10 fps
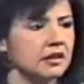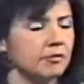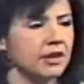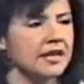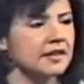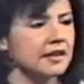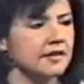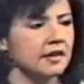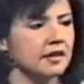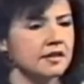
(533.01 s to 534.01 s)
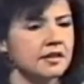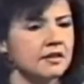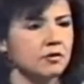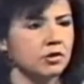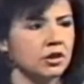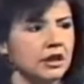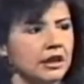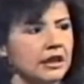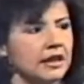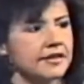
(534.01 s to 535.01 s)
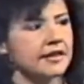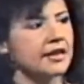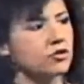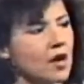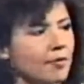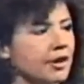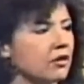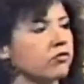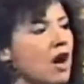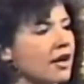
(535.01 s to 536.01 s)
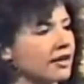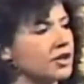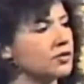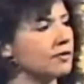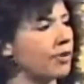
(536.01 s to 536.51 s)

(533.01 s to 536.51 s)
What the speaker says: The blessing is inconceivable. It's like dropping a rock into a